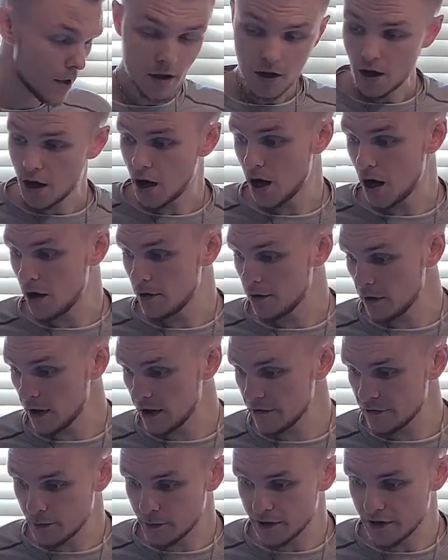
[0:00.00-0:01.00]
The
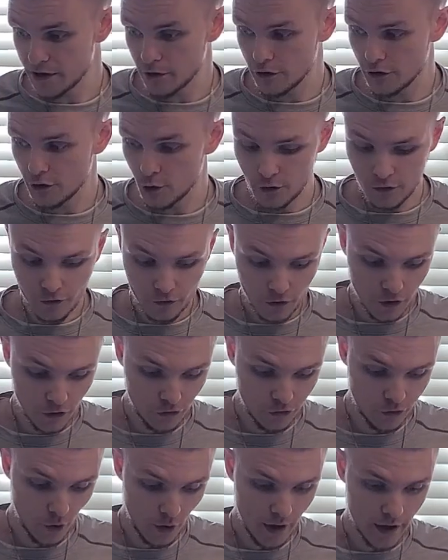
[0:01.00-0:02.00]
last thing we need to do is
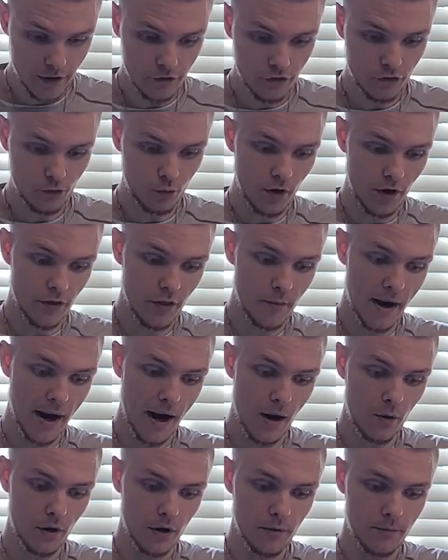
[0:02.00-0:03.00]
go ahead and just run the
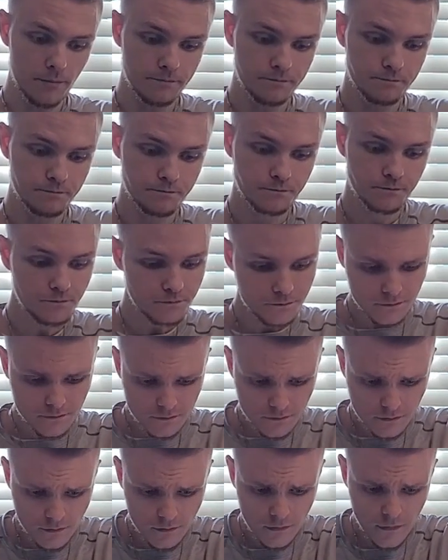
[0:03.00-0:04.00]
power,
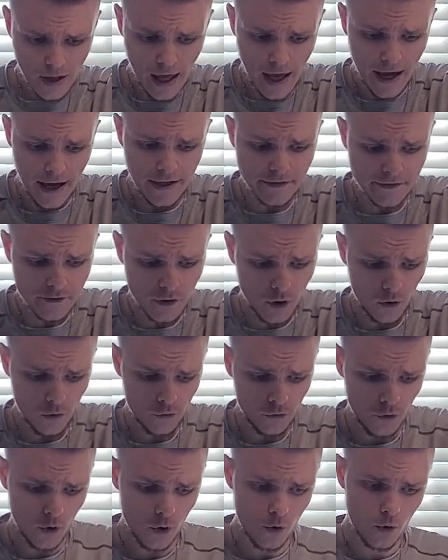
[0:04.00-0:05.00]
and
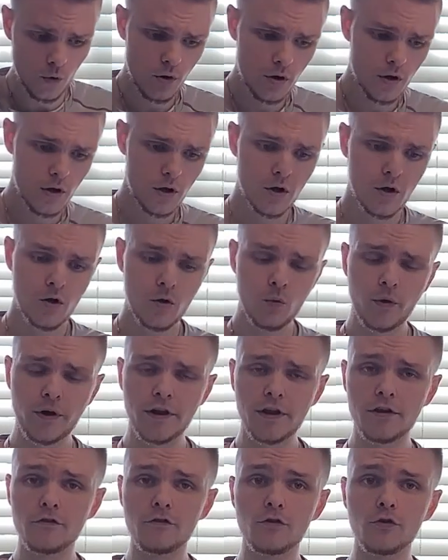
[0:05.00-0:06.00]
also we
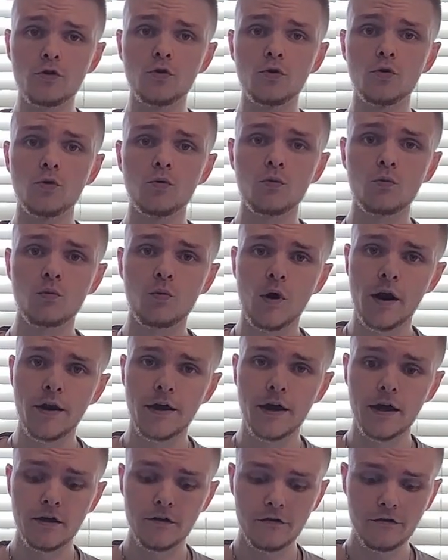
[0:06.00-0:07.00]
need to run
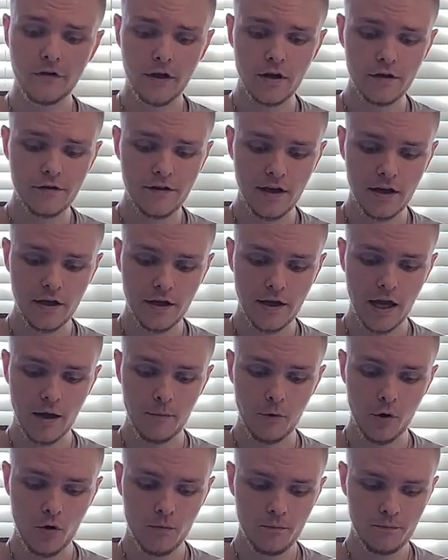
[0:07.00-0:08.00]
a SATA data
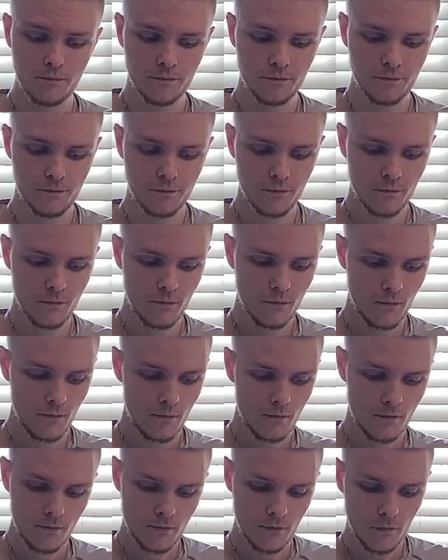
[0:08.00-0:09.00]
cable
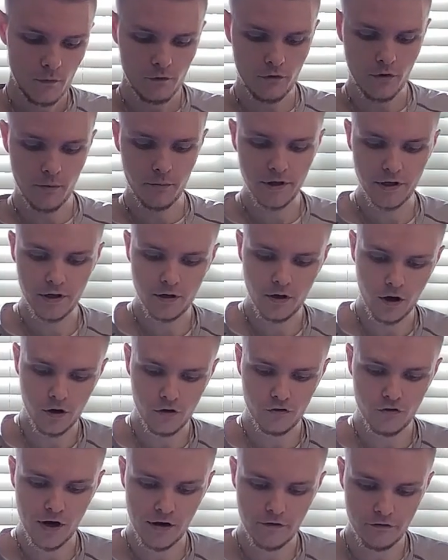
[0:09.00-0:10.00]
from the hard
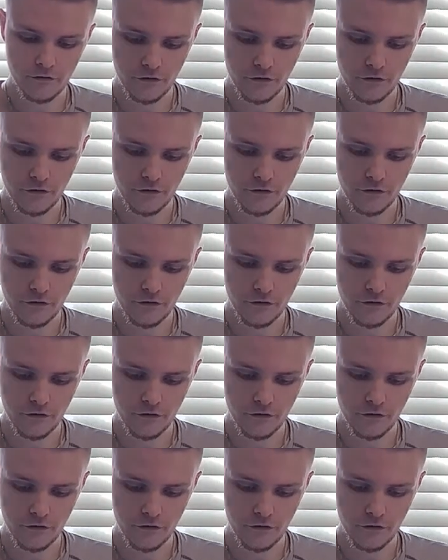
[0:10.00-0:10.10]
drive